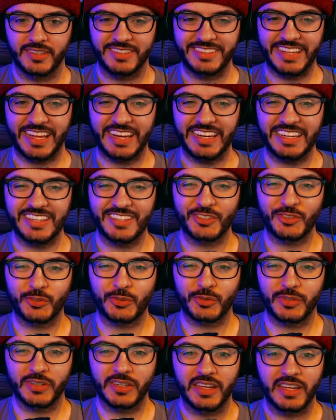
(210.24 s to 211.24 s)
That is,
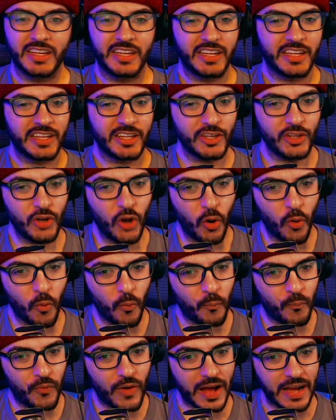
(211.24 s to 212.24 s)
cr- you
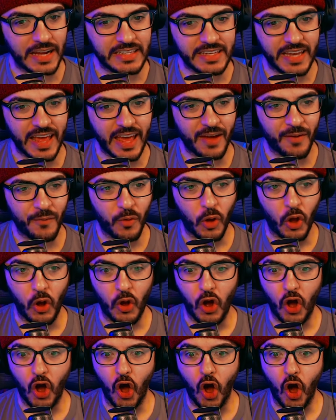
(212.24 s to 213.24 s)
don't find that
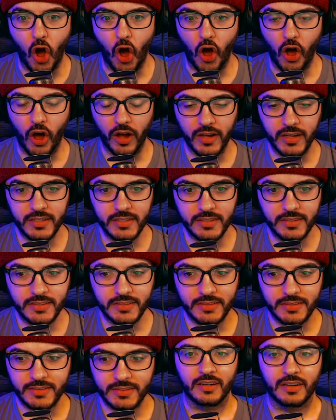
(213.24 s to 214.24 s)
odd?
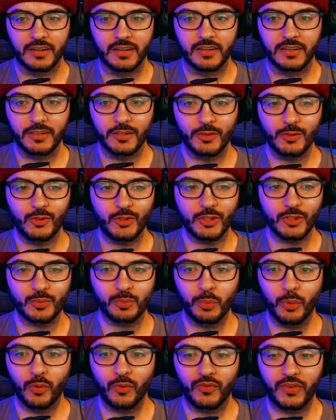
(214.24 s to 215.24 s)
You just
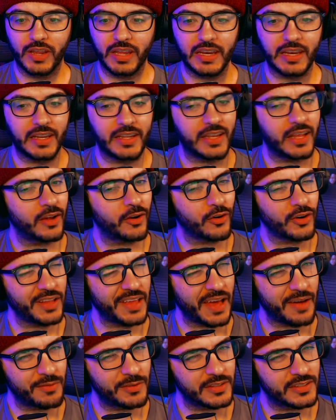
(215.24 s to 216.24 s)
moved in and they already
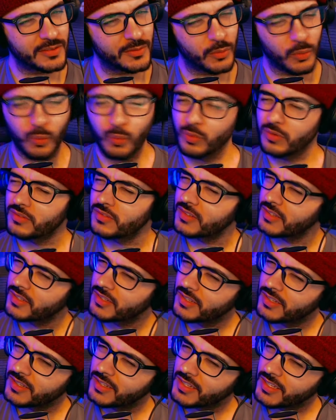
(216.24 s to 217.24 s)
have a. Ooh.
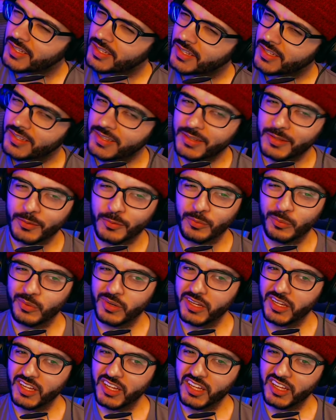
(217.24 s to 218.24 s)

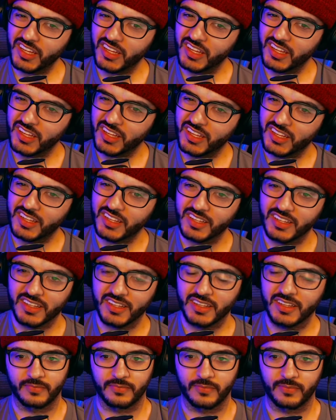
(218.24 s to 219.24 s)
What?
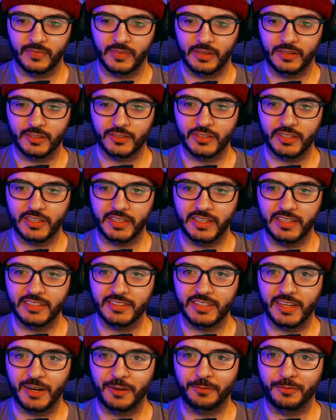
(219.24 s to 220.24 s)
Looks like he's
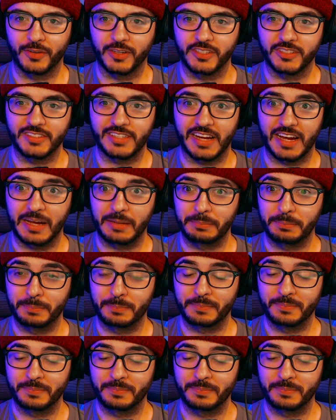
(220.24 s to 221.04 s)
got a fun job.